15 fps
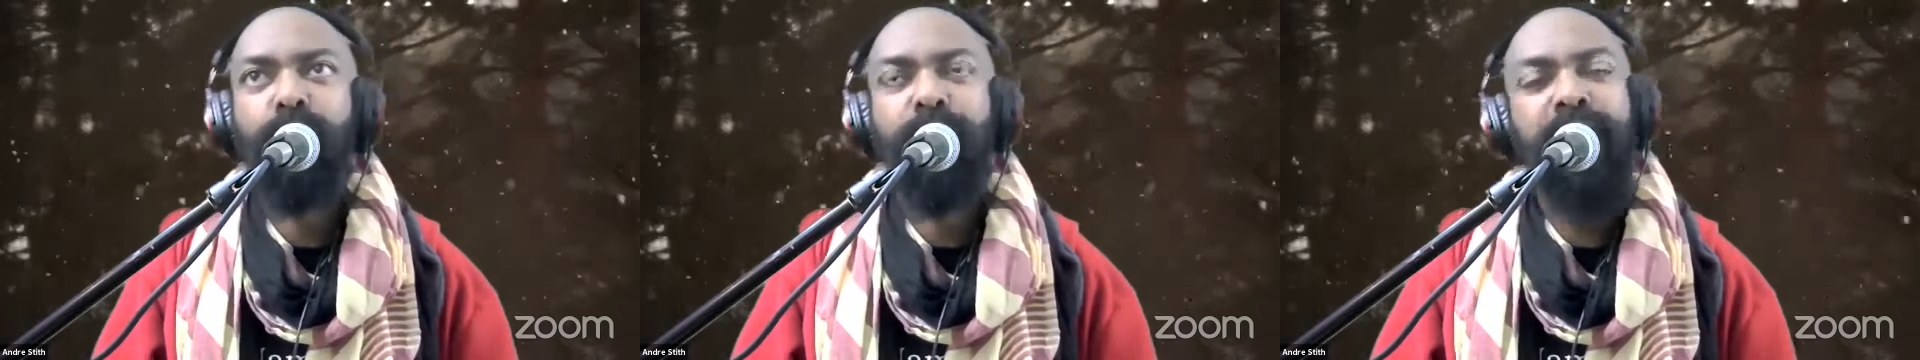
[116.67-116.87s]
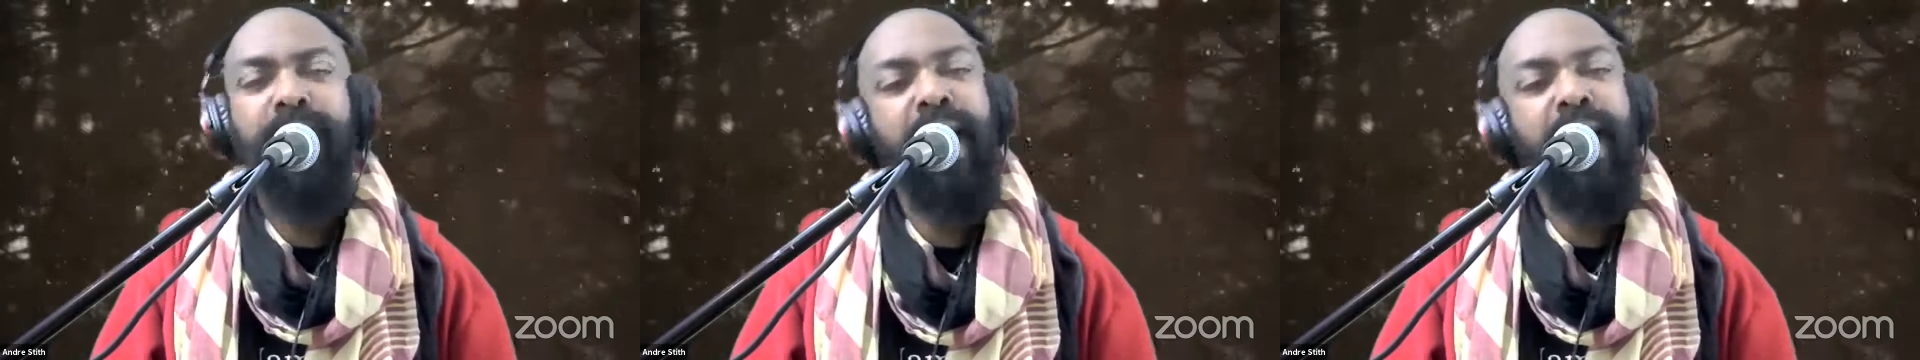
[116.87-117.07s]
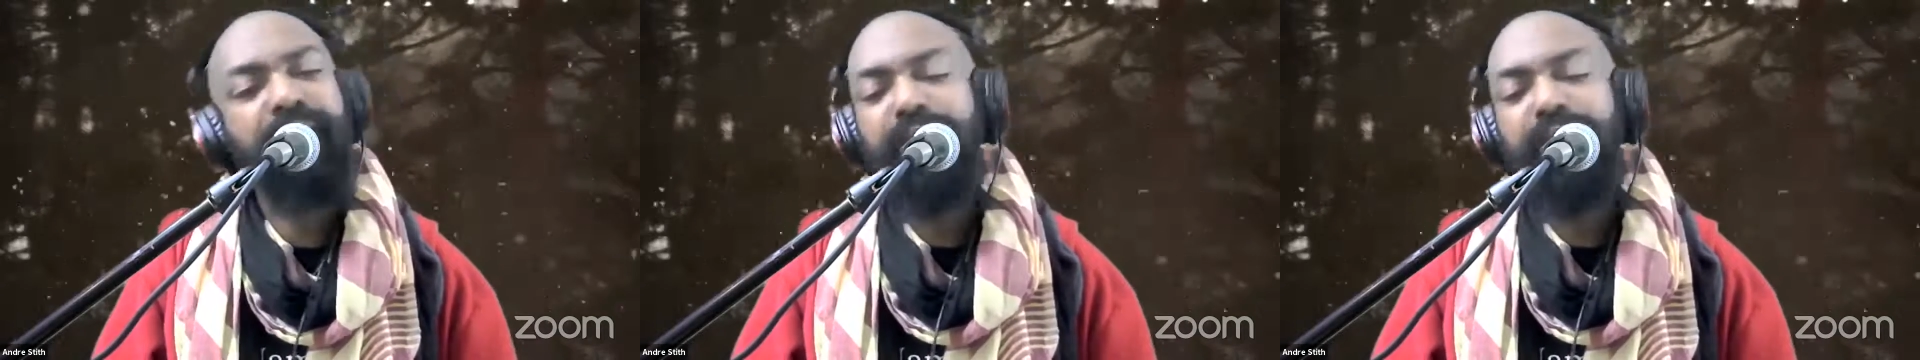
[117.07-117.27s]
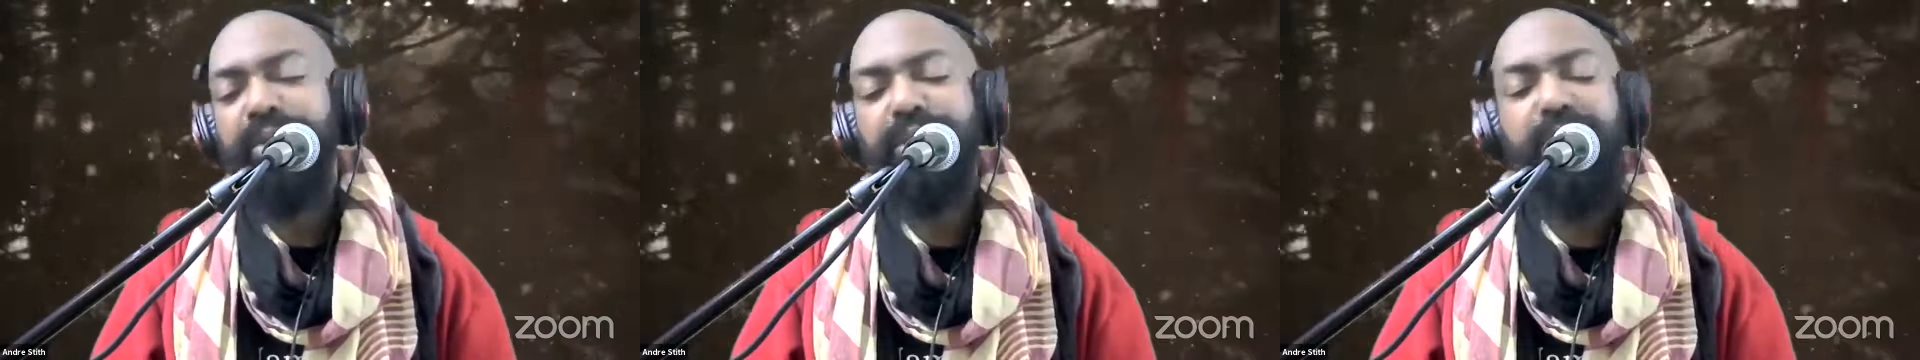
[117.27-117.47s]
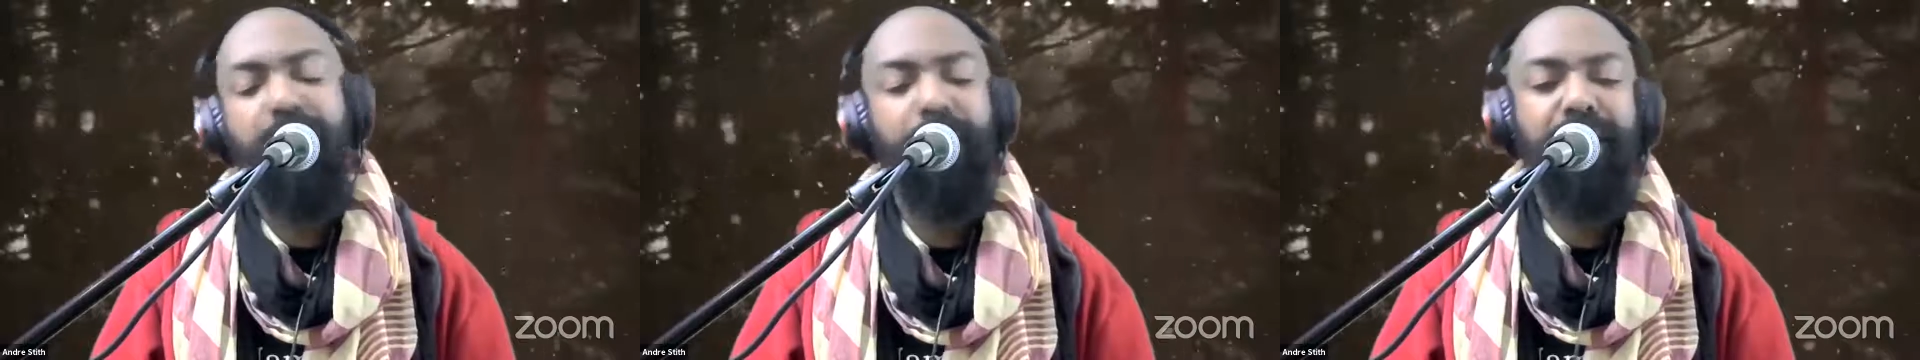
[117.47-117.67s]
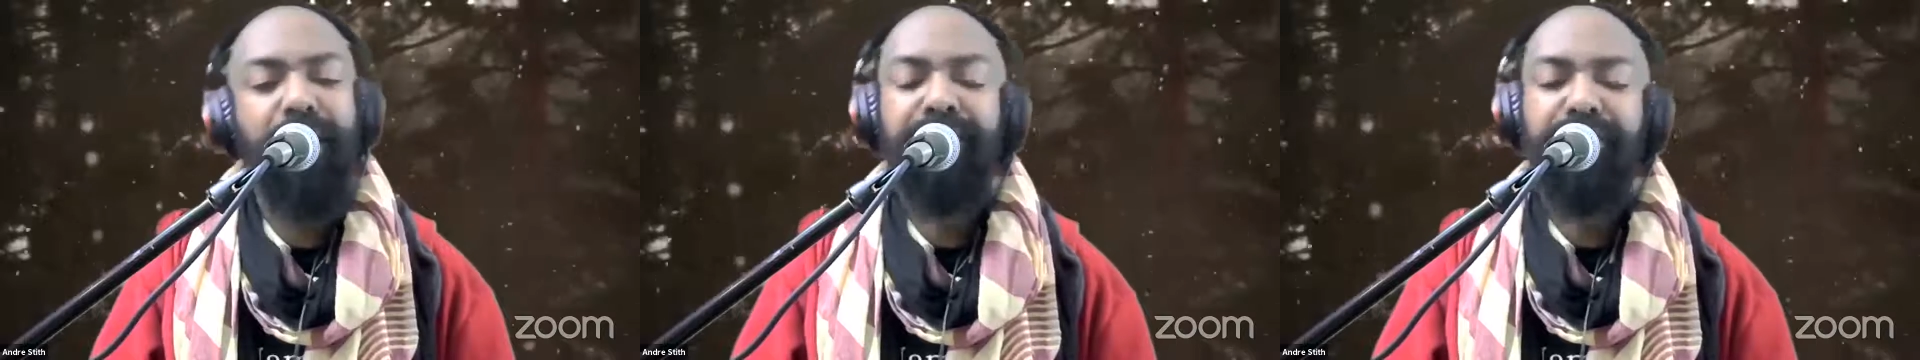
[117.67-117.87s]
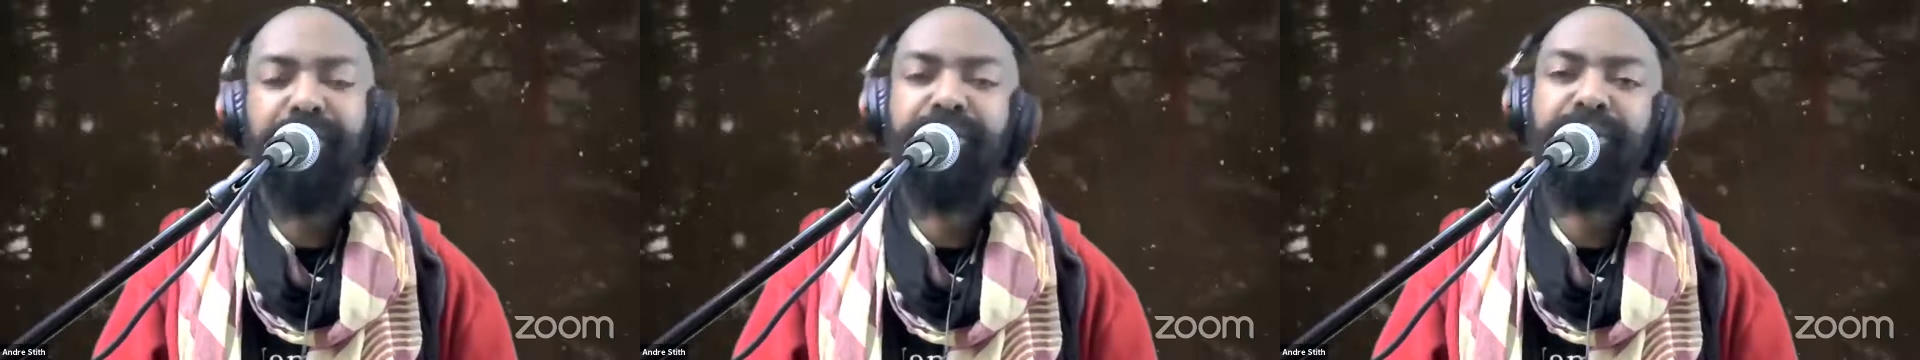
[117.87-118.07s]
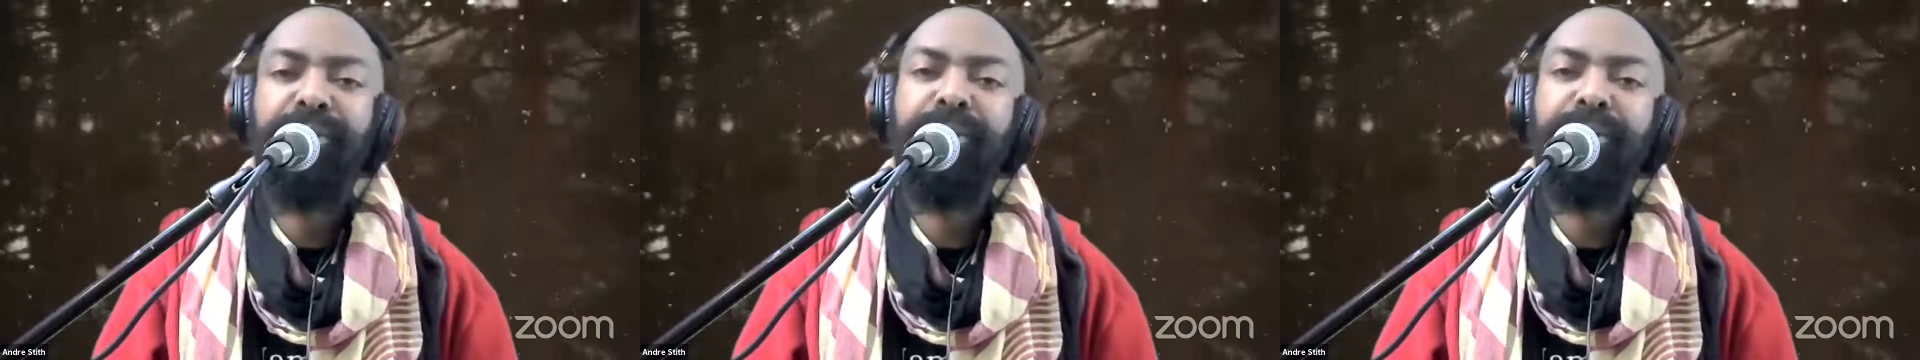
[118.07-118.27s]
whatever you're going
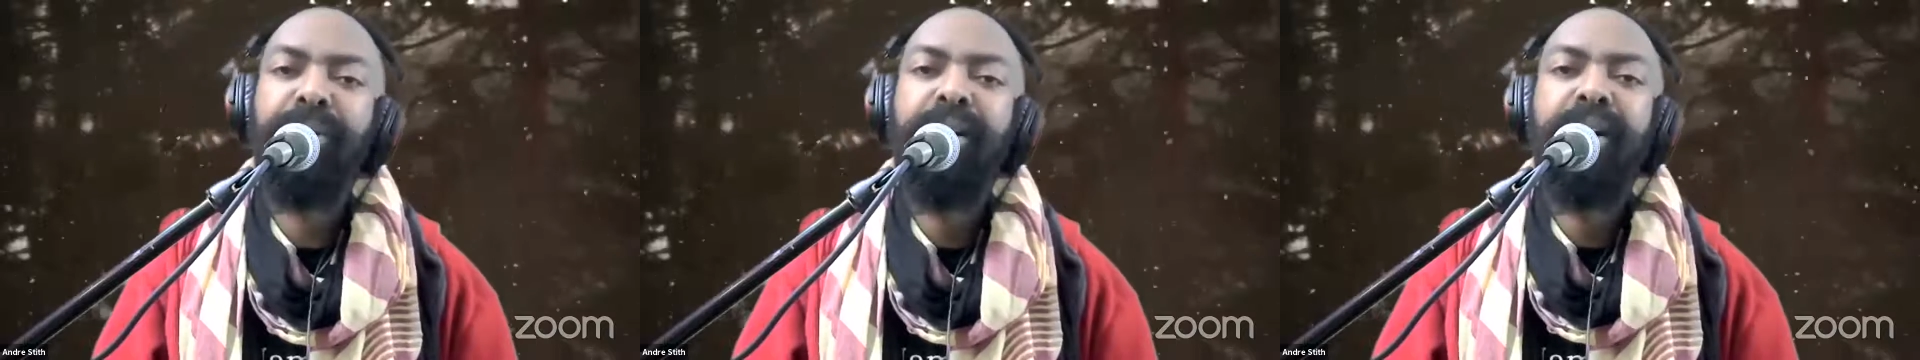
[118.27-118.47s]
through,